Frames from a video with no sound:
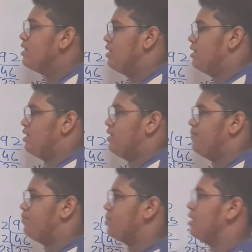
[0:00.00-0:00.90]

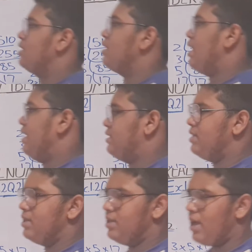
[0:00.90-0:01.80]
I
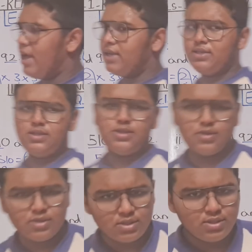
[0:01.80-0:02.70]
think I had
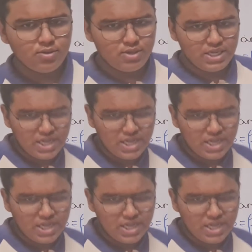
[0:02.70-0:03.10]
showed you